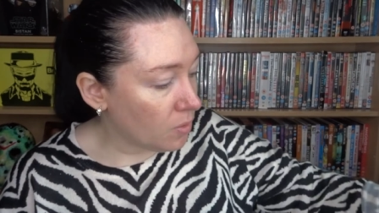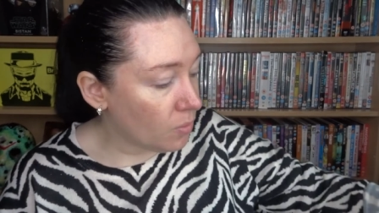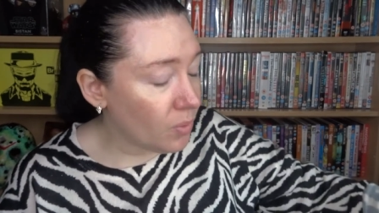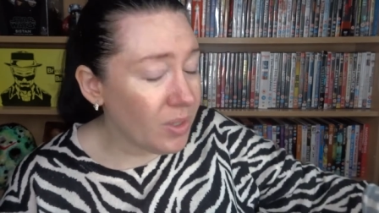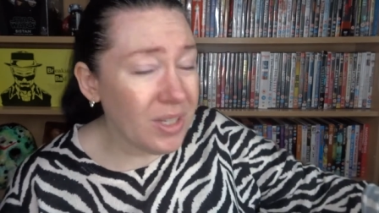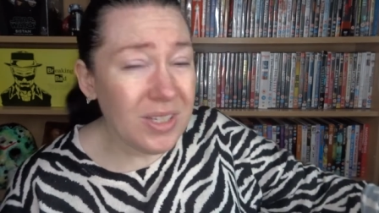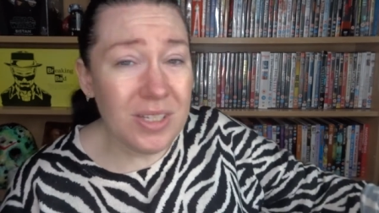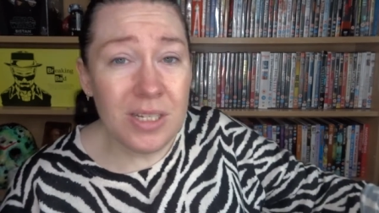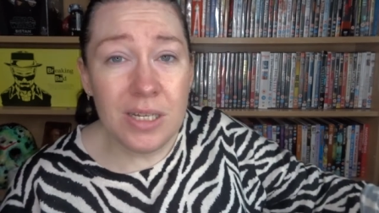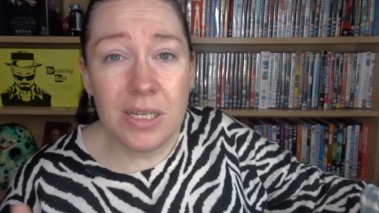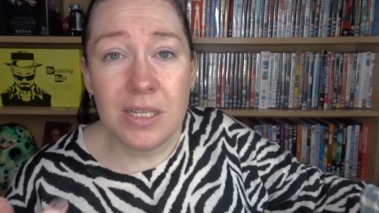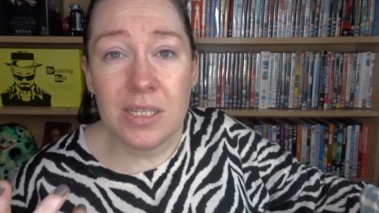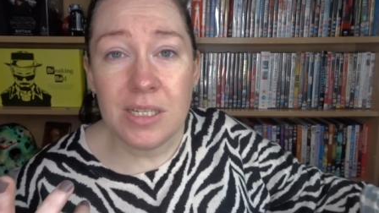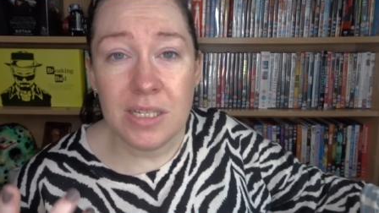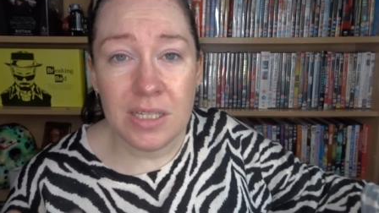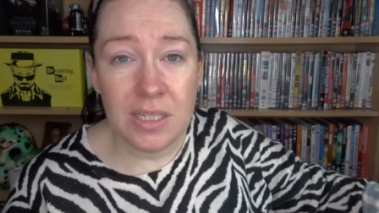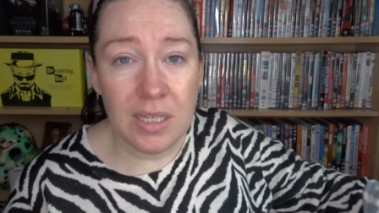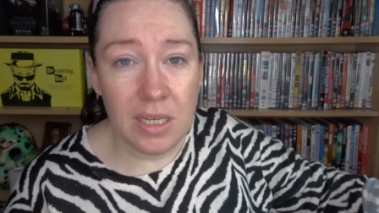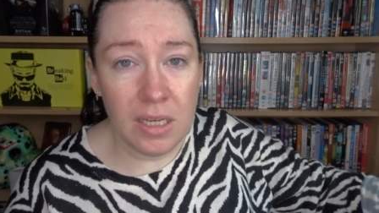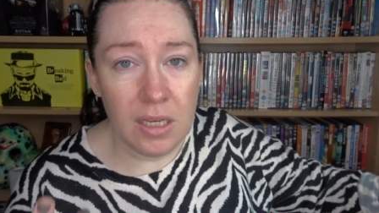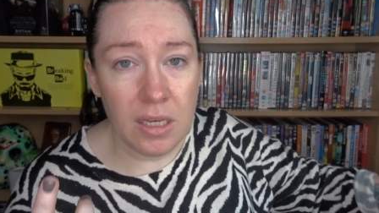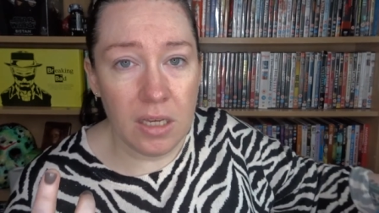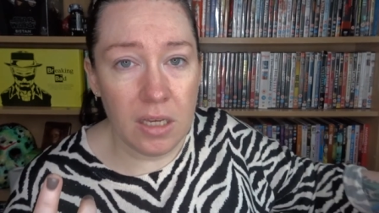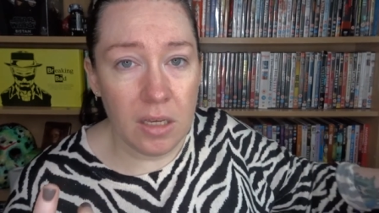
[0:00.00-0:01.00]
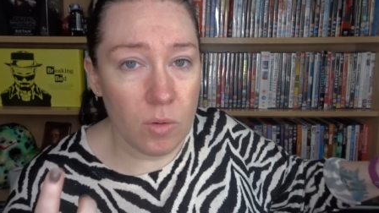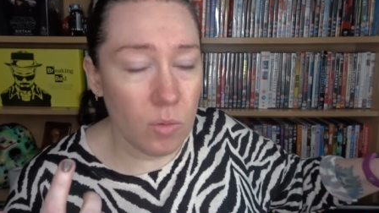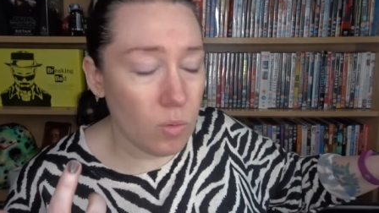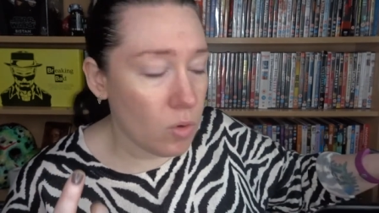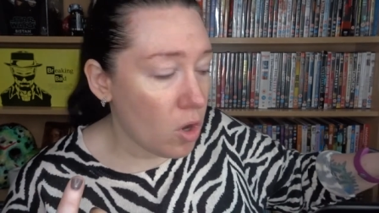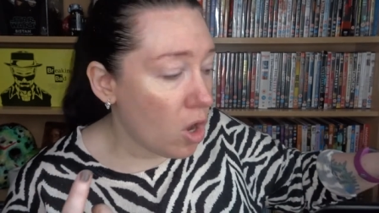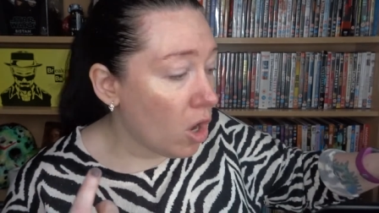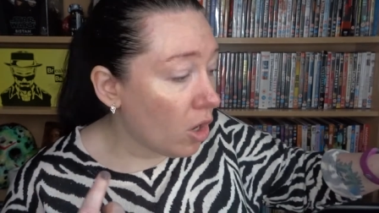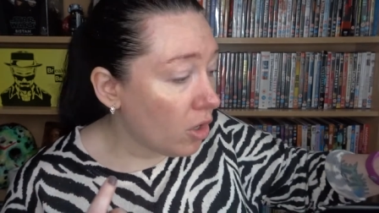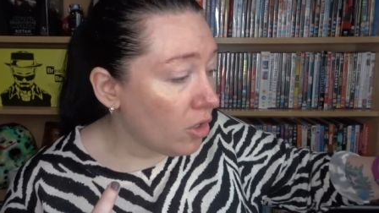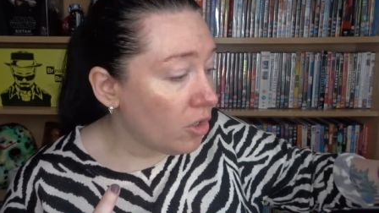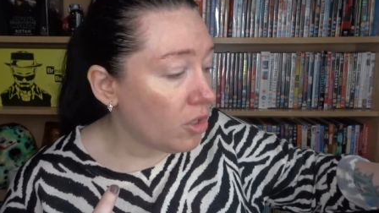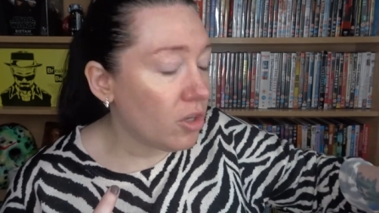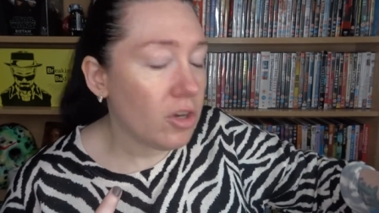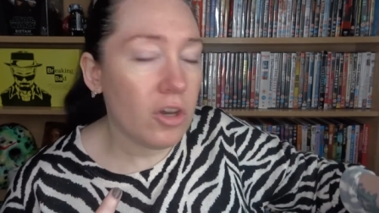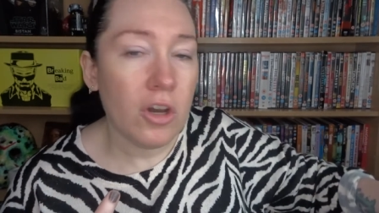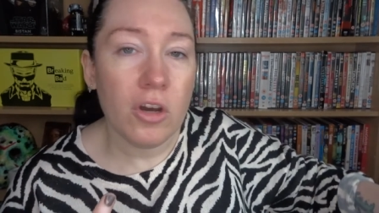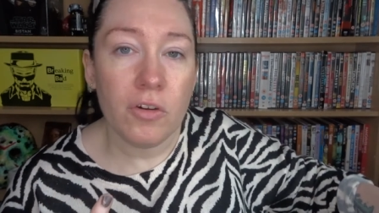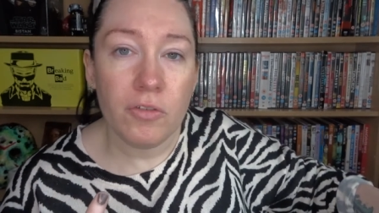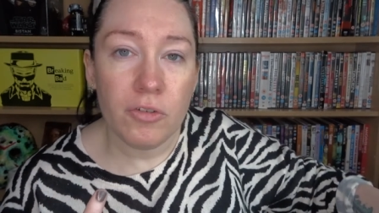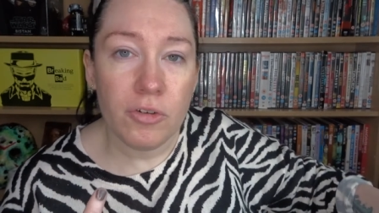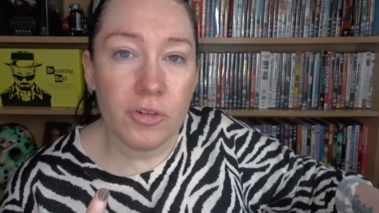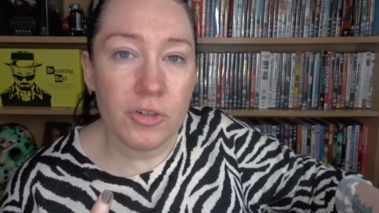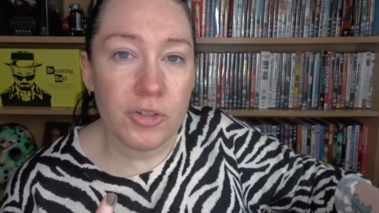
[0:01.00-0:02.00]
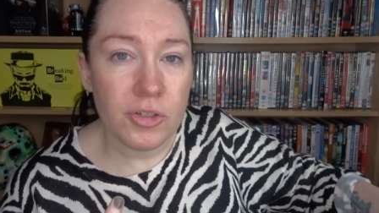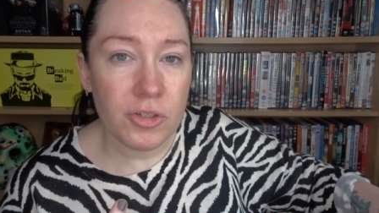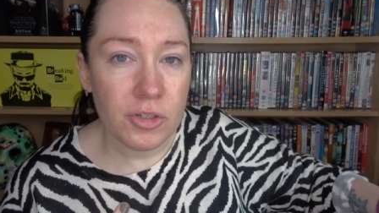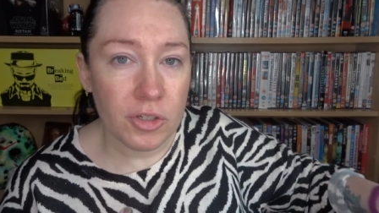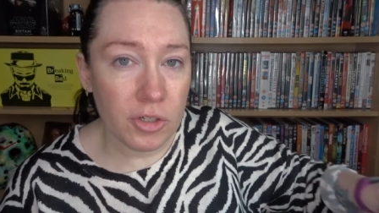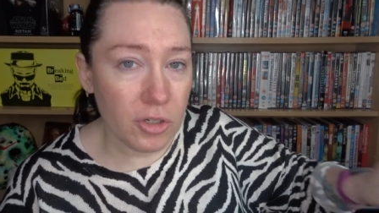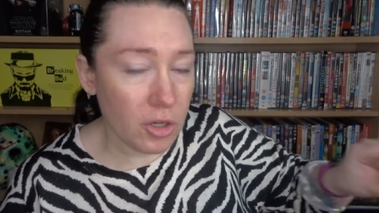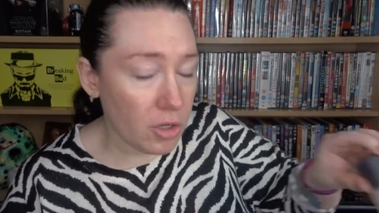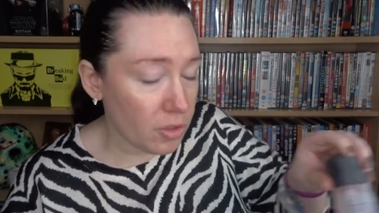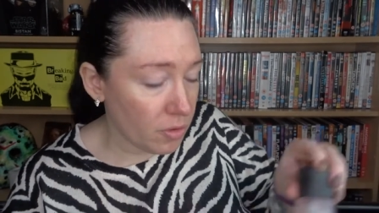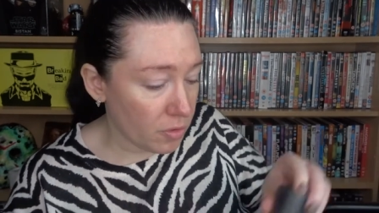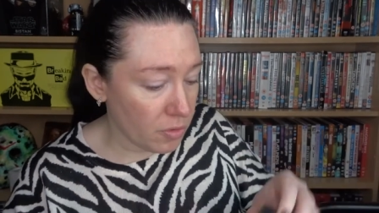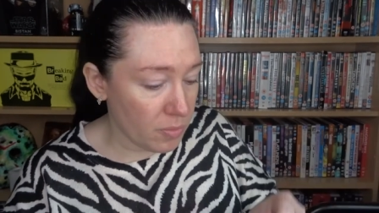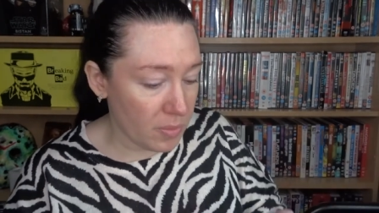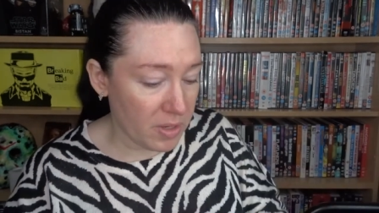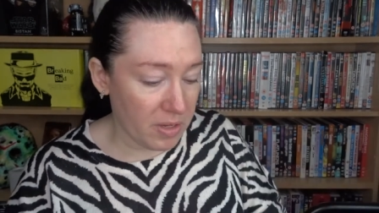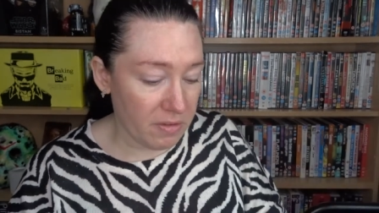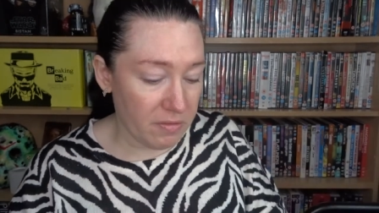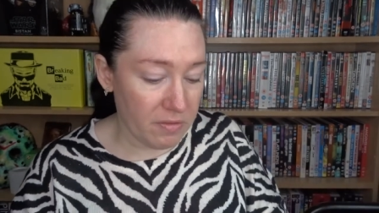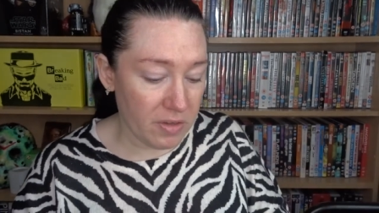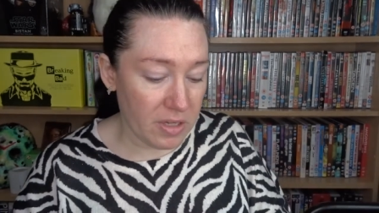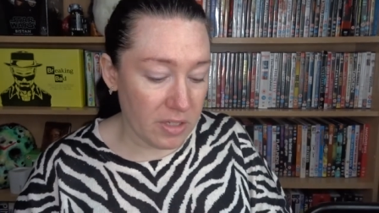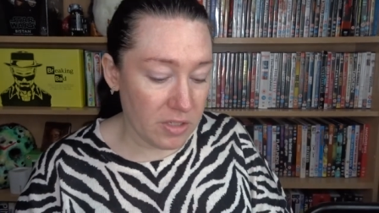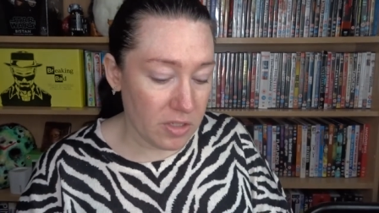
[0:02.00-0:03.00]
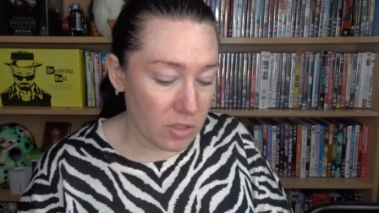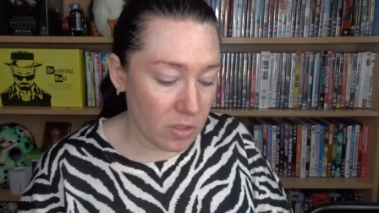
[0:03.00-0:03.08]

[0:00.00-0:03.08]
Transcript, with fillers: wait till you see how it covers the colour of my face.